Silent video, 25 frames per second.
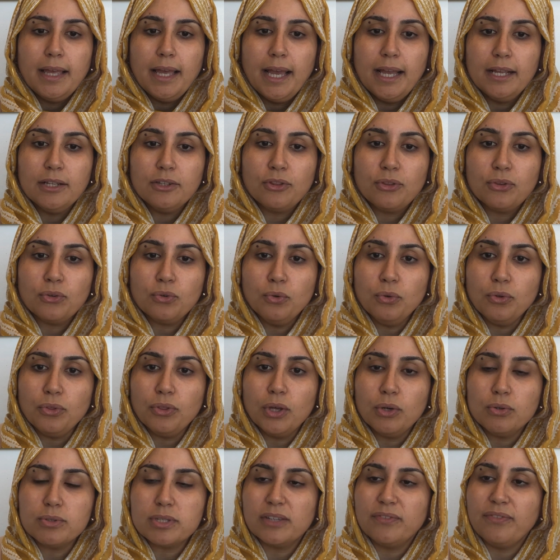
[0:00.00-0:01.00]
And through
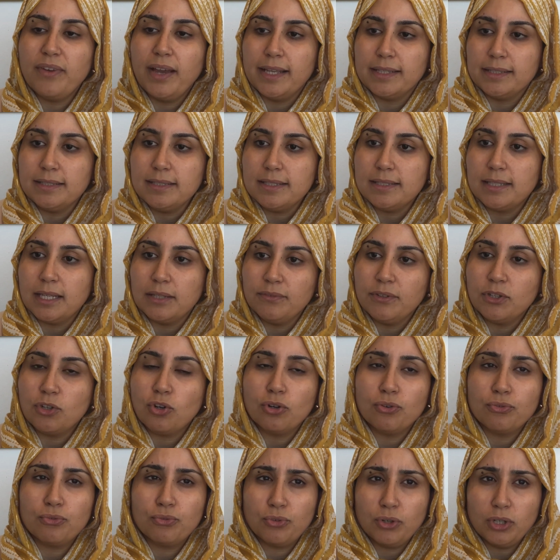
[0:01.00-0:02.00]
those events that we're
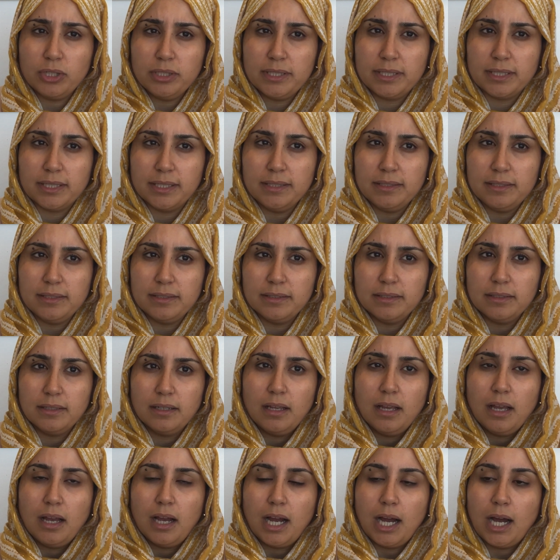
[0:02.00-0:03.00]
confronted,
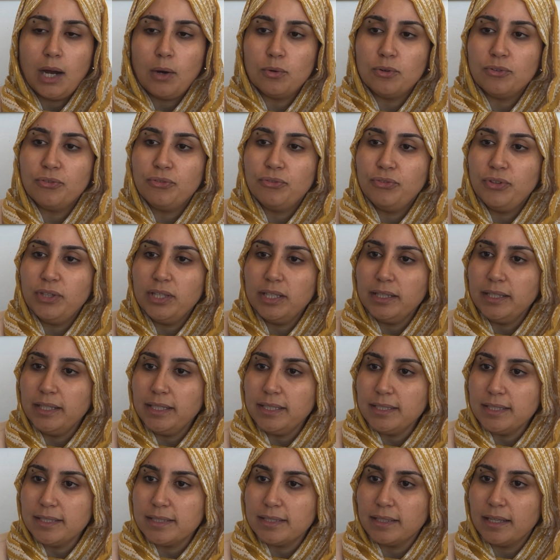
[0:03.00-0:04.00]
our
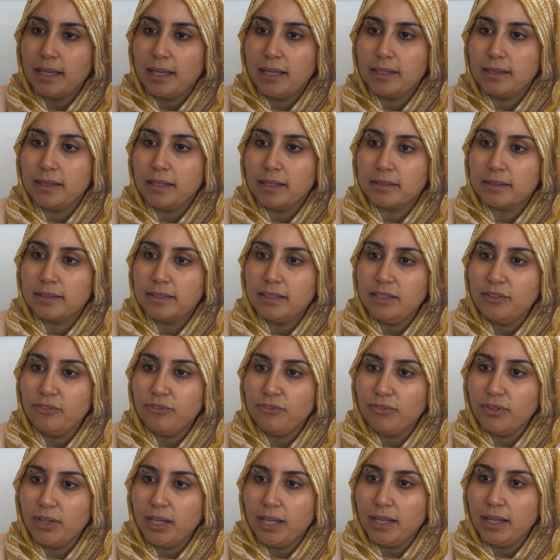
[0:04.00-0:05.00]
feelings and
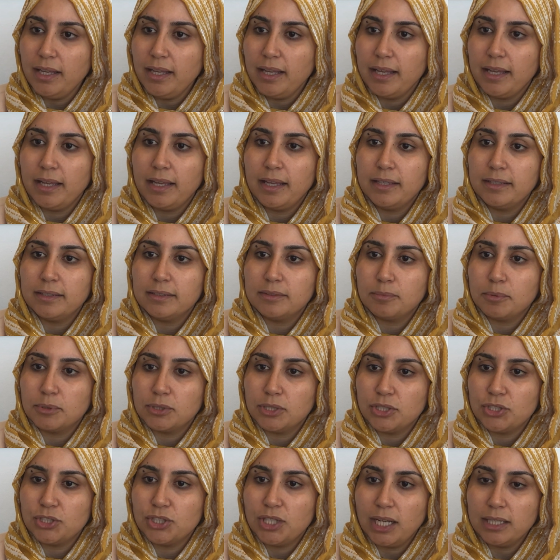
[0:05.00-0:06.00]
latifa and
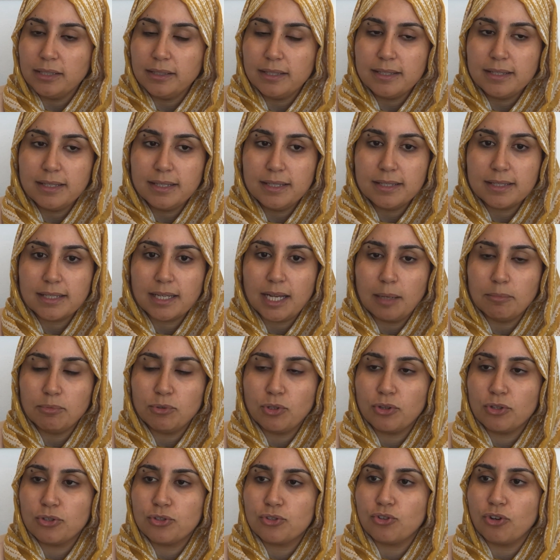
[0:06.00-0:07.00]
potentialities come to
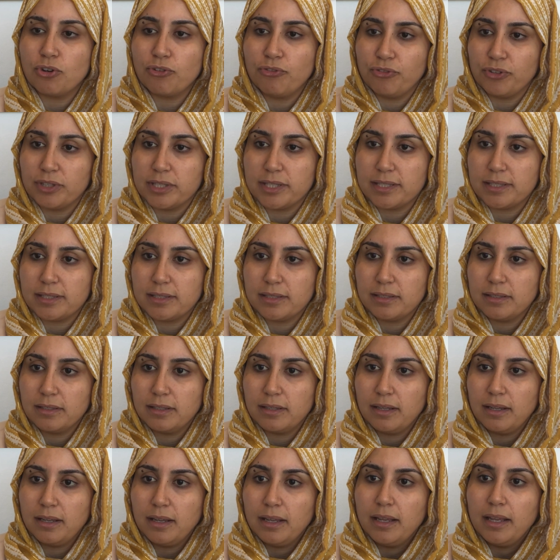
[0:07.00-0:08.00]
the surface.
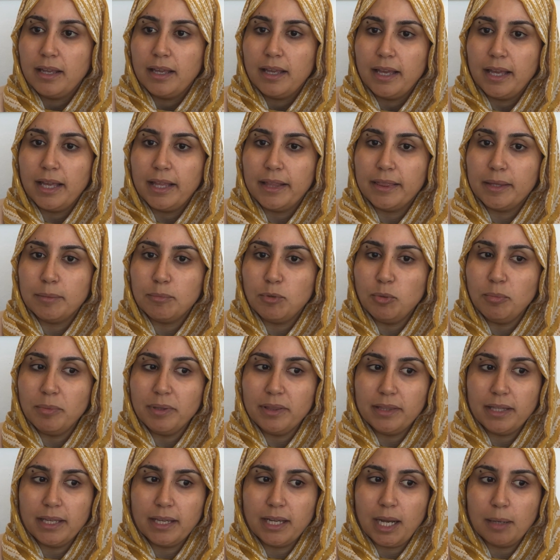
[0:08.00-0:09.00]
And the
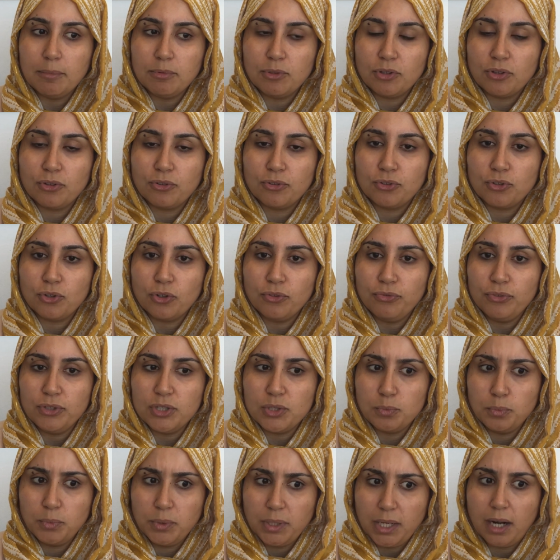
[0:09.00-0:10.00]
moment they come to the
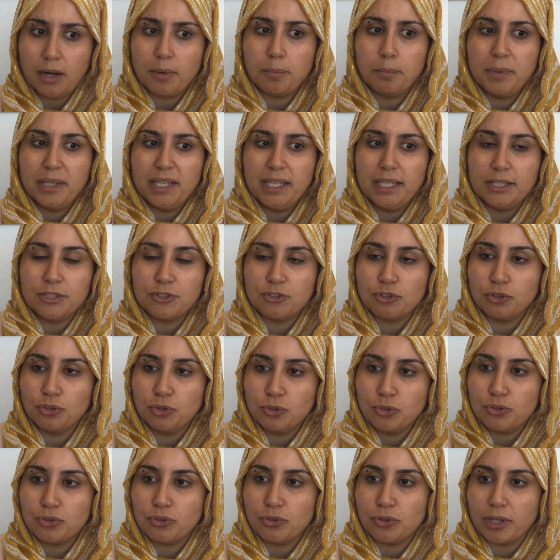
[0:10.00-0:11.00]
surface, we are being
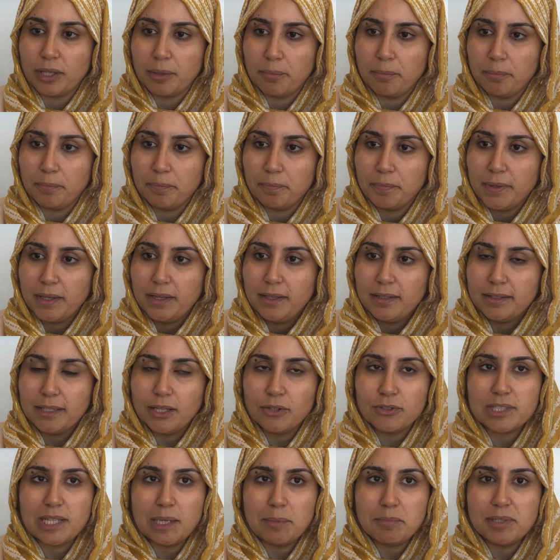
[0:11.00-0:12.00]
introduced to them. Now,
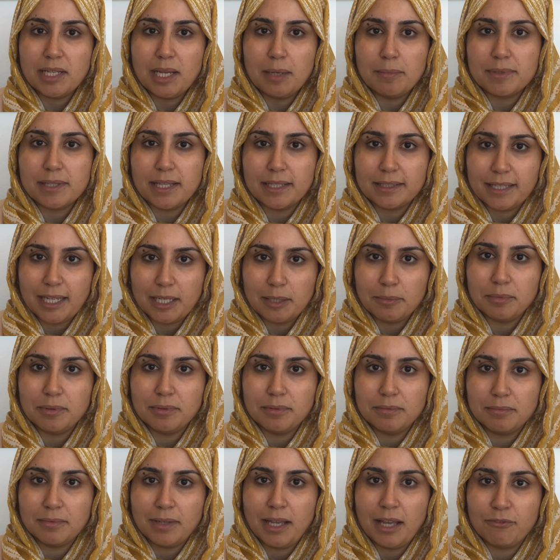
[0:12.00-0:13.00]
sometimes that can
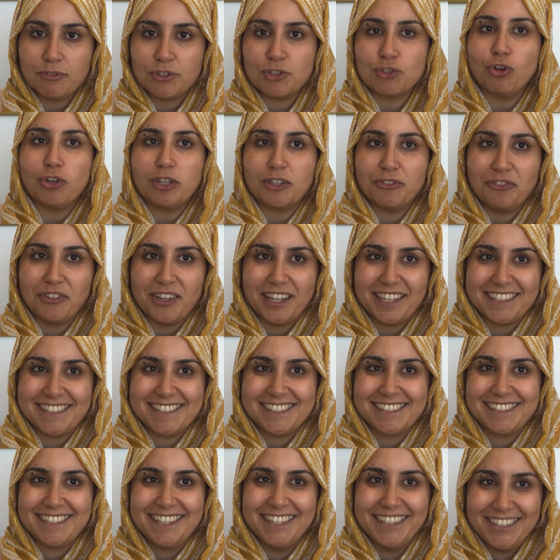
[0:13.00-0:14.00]
have shock
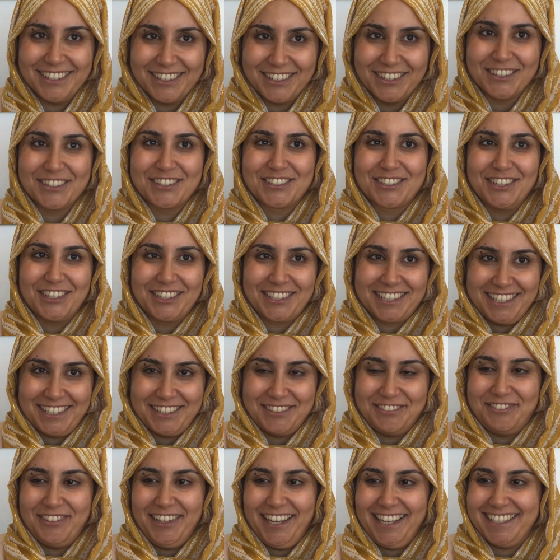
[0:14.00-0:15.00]
effects, shocking
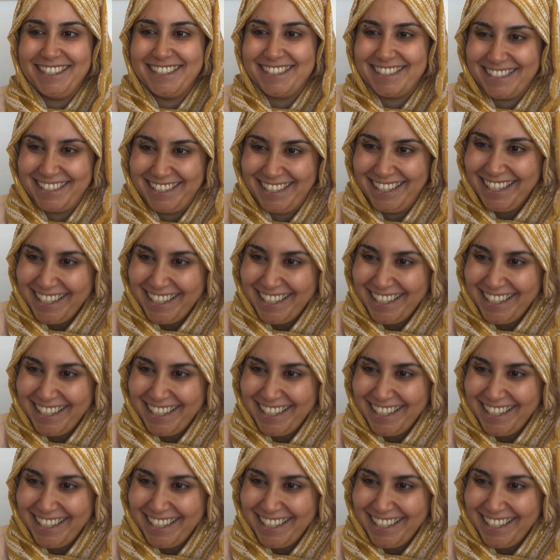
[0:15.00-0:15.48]
effects.